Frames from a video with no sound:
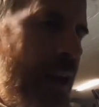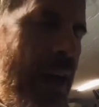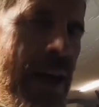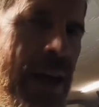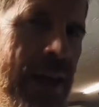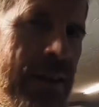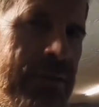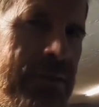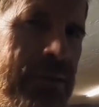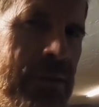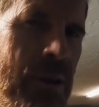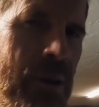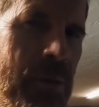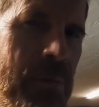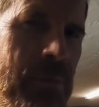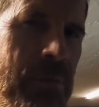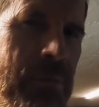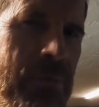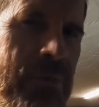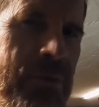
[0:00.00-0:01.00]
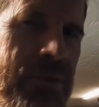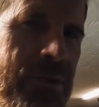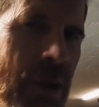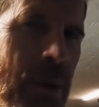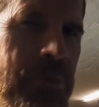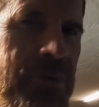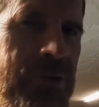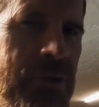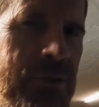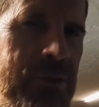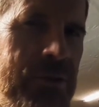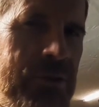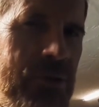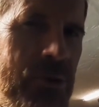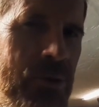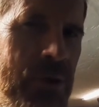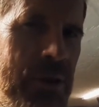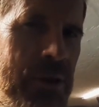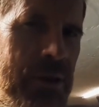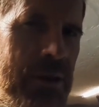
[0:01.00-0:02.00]
had some substance
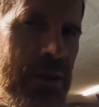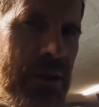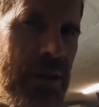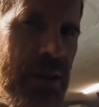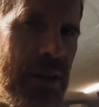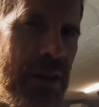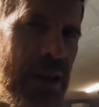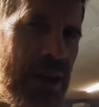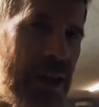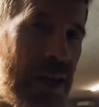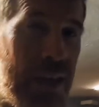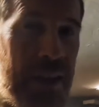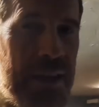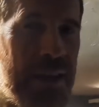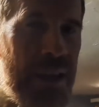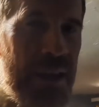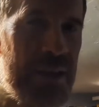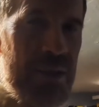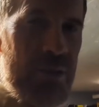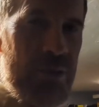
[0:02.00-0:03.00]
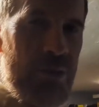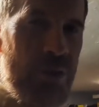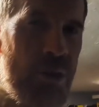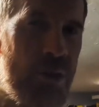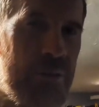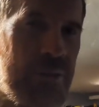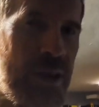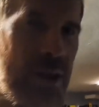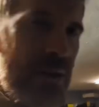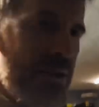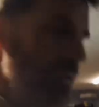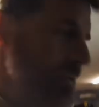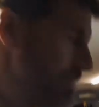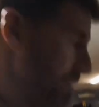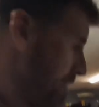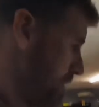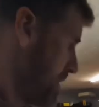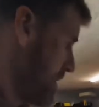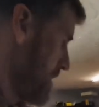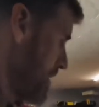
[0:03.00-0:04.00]
to it and had a good R value.
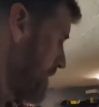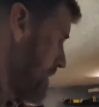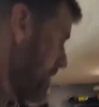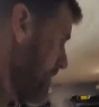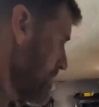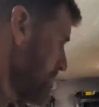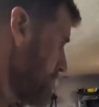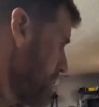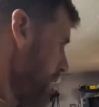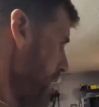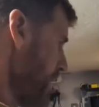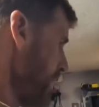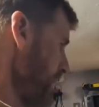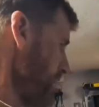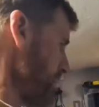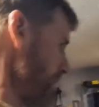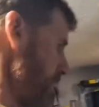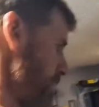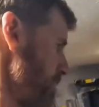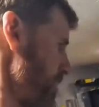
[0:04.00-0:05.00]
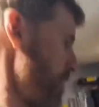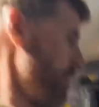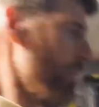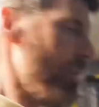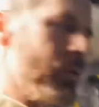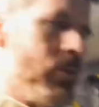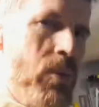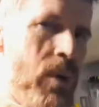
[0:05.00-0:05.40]
So I ended up going